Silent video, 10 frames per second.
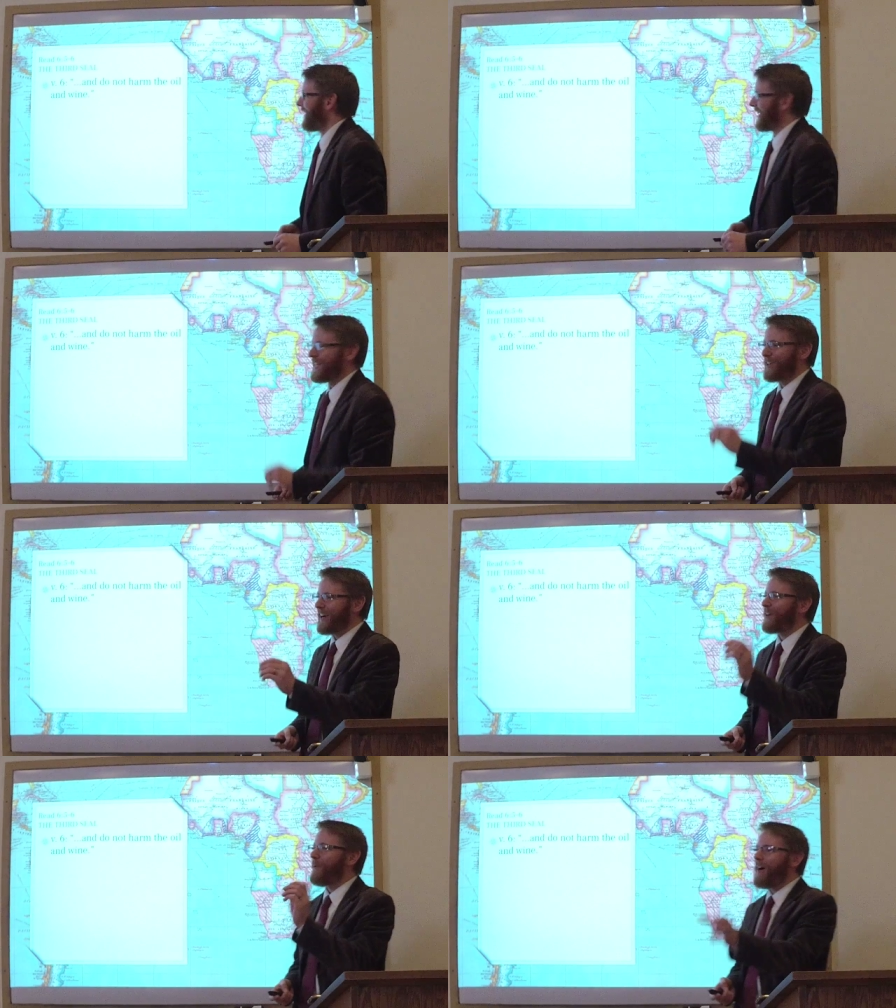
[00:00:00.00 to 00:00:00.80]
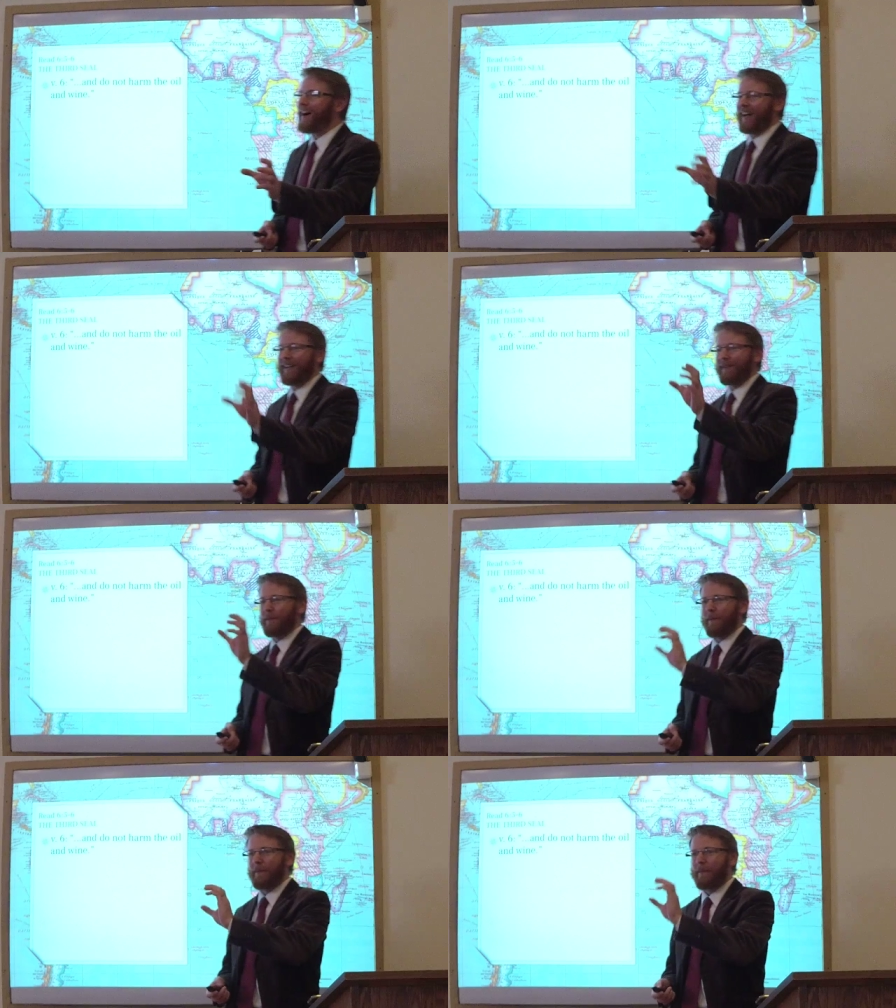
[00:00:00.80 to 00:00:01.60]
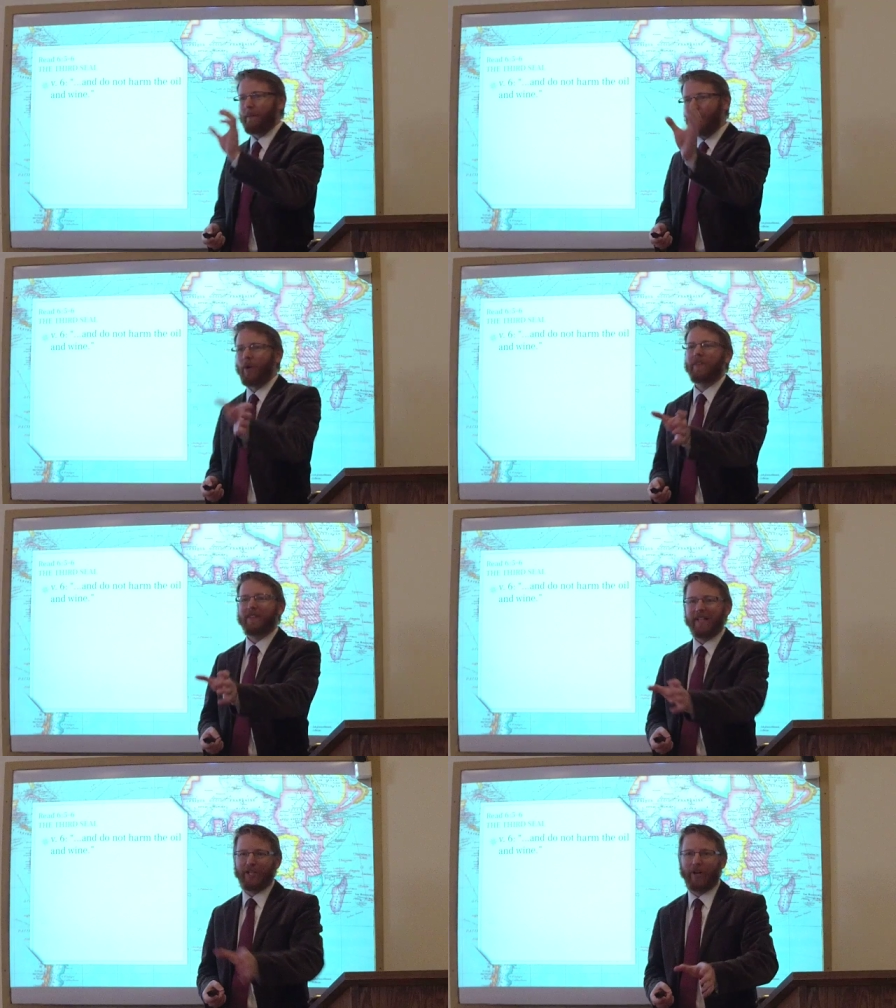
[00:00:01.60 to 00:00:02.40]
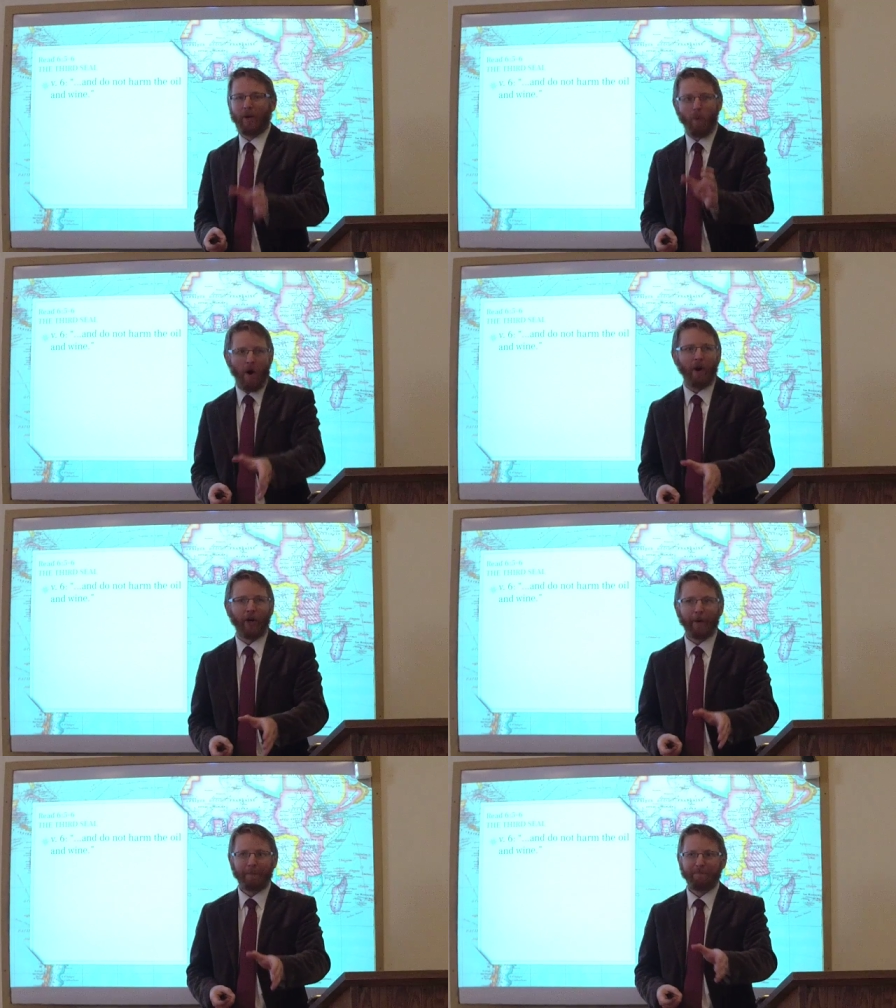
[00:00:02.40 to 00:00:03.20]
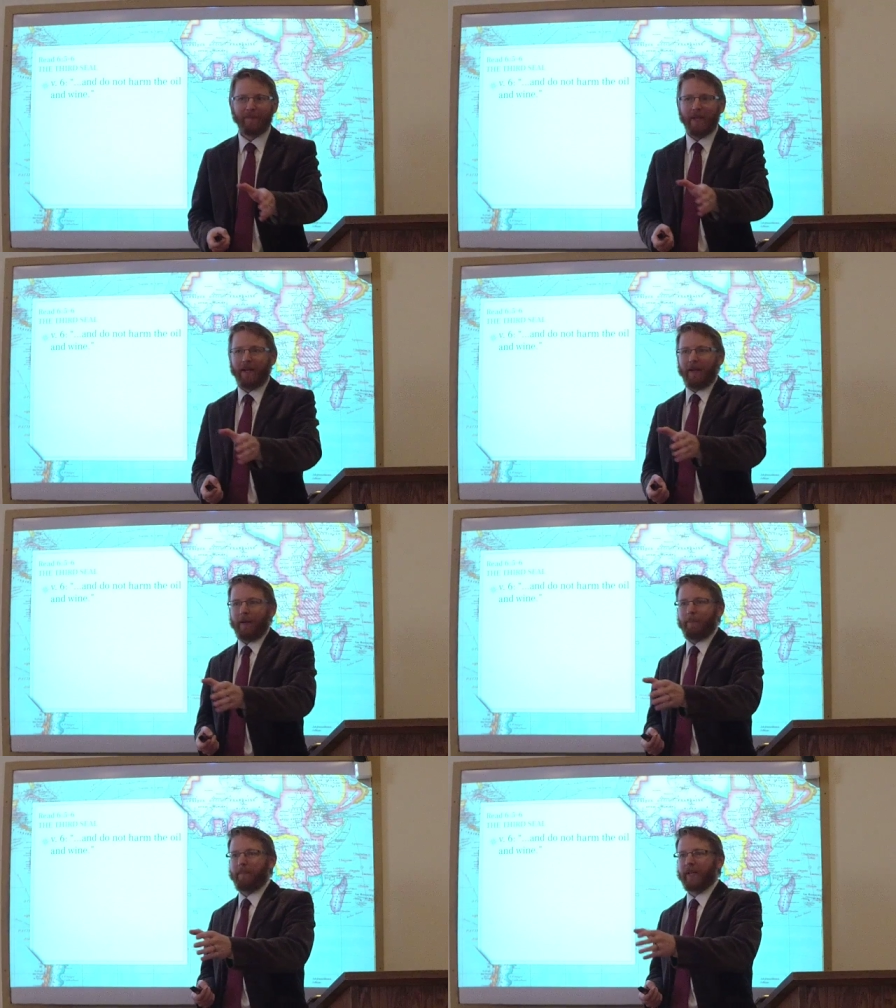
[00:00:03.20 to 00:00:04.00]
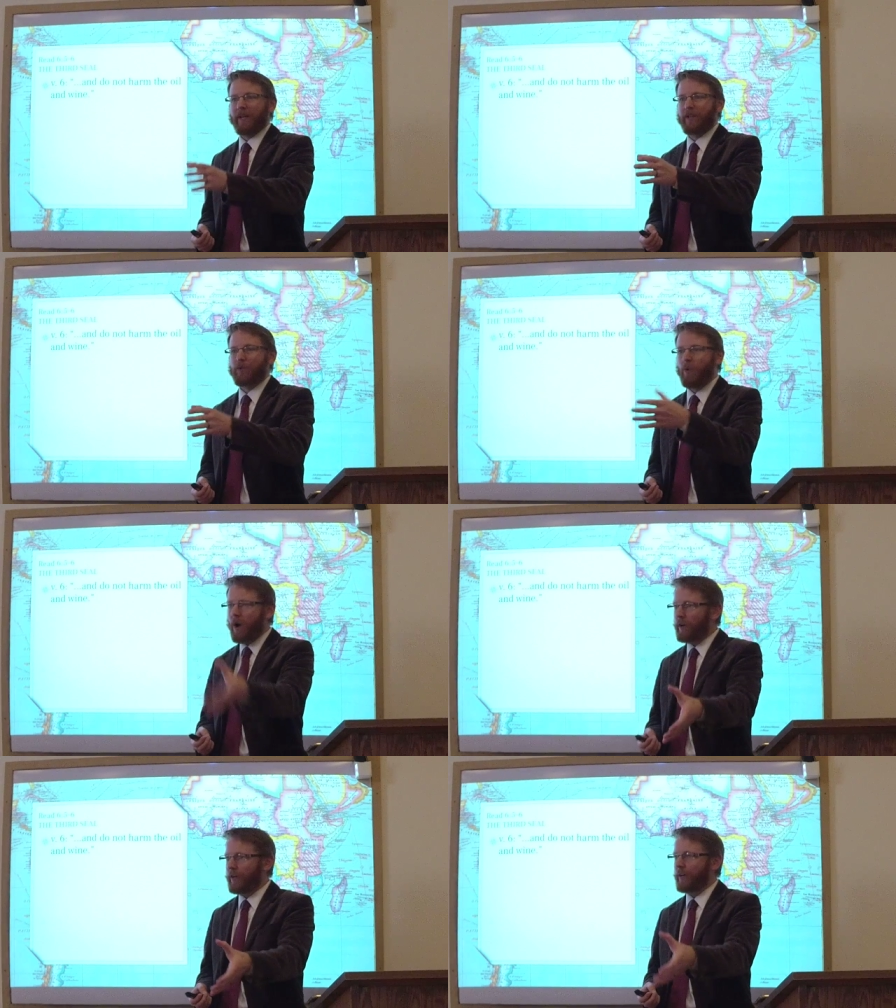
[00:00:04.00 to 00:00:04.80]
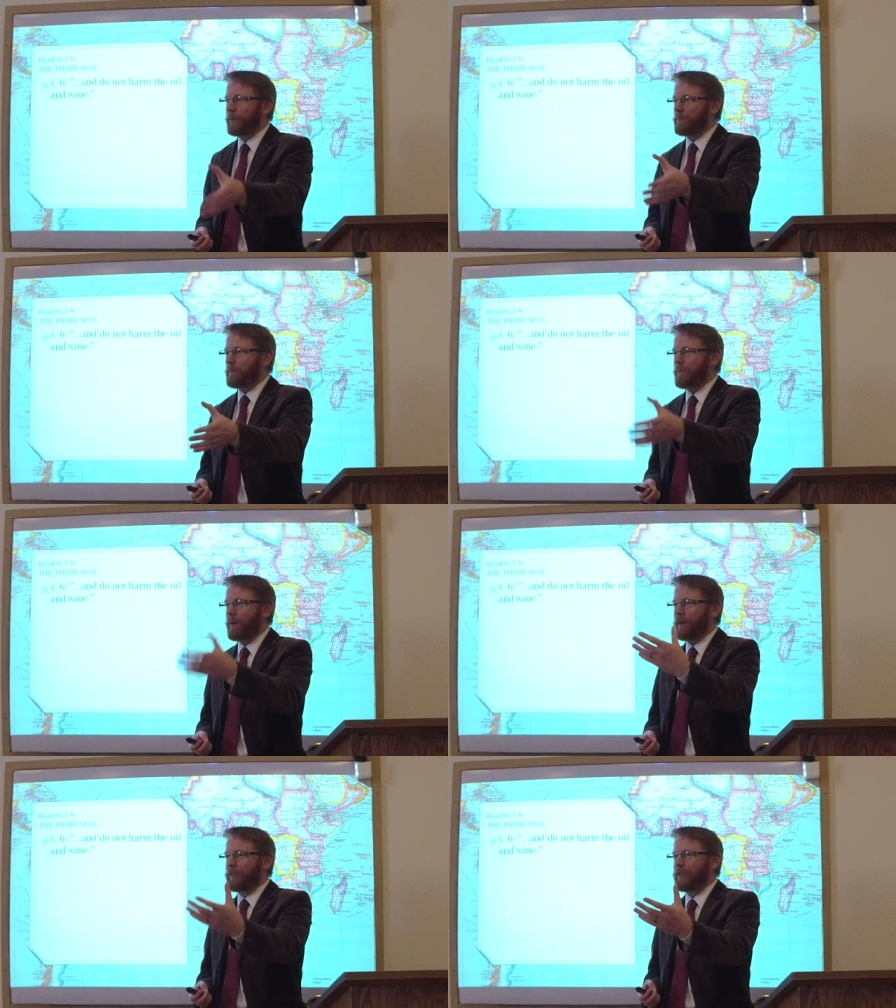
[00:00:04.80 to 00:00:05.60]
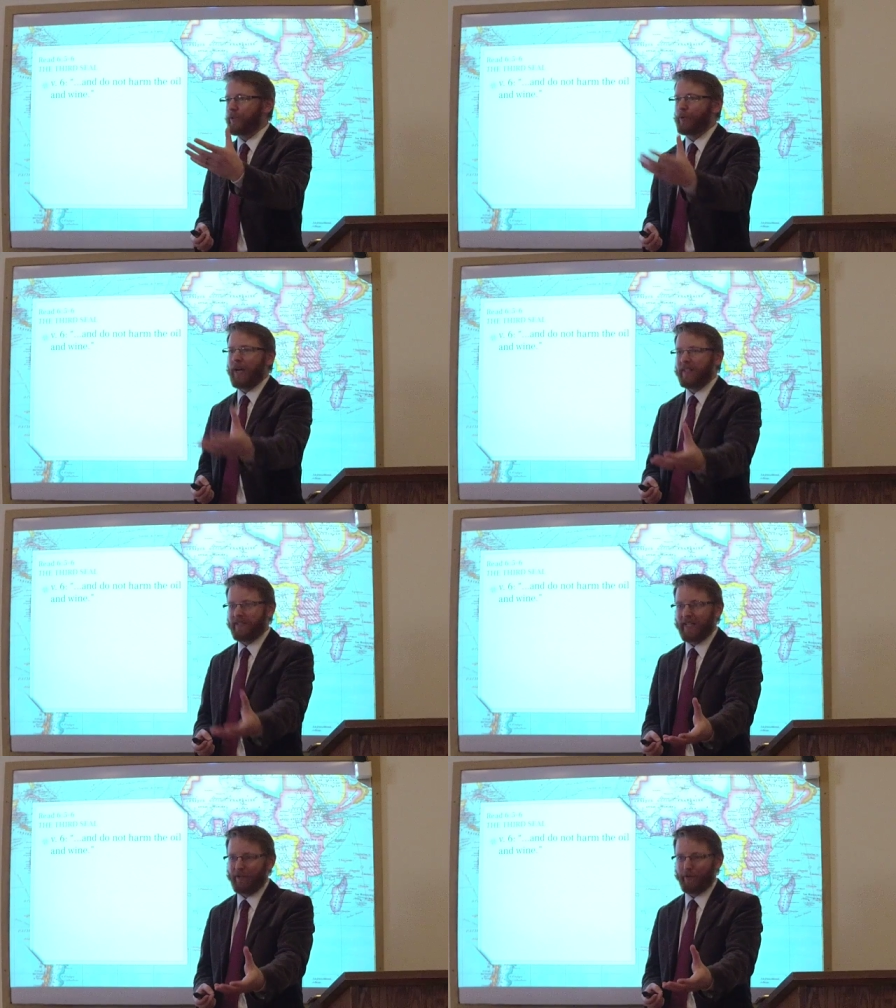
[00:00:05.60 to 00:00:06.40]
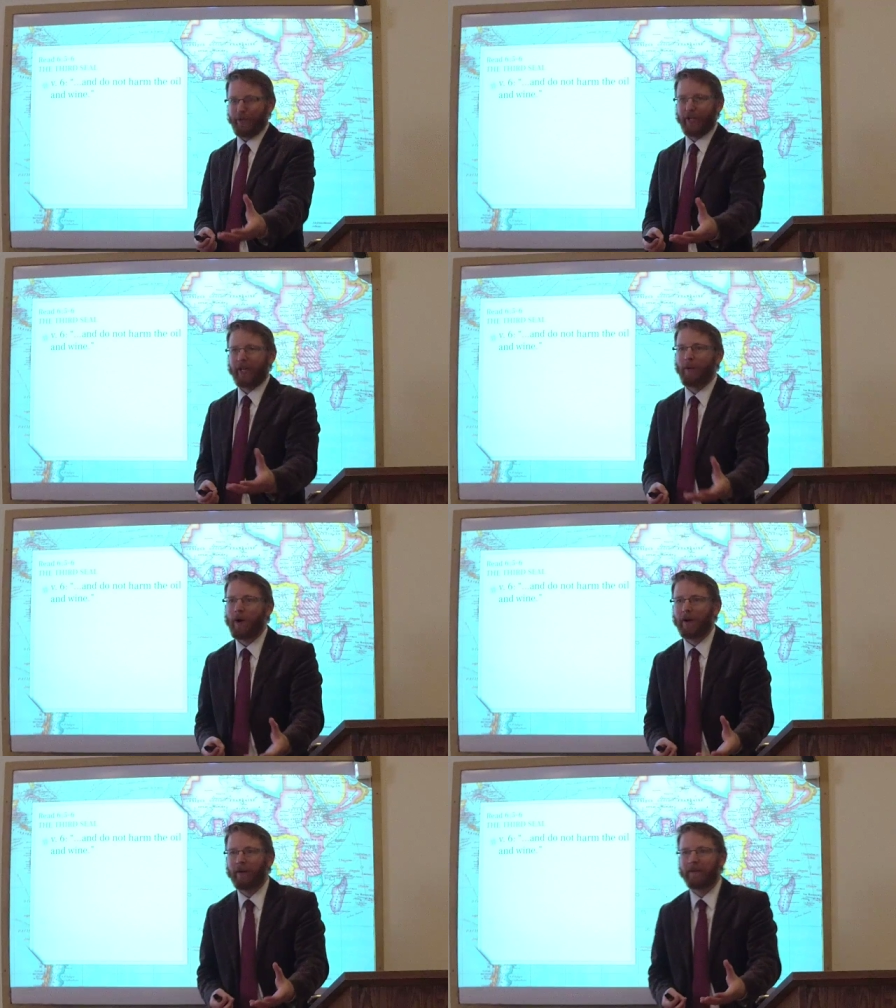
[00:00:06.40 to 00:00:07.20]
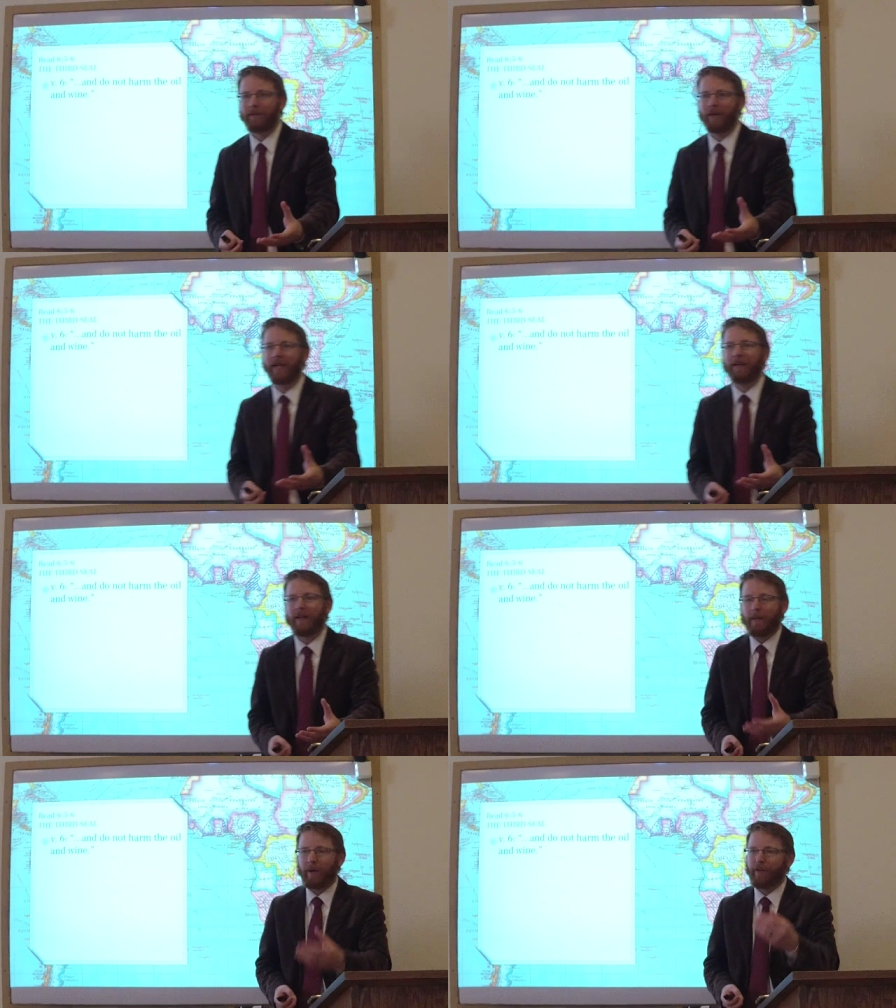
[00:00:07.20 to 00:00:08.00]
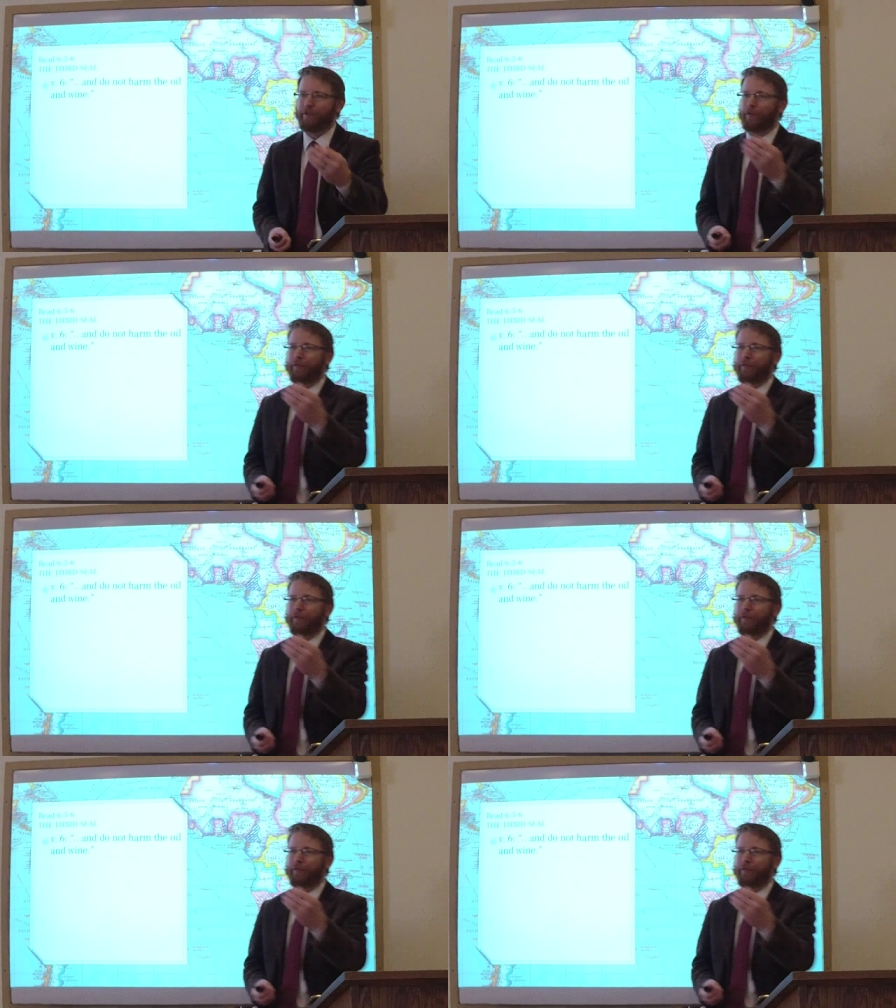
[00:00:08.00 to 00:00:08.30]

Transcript: They drank wine more than they drank water because water, you got sick from drinking water, right? But if you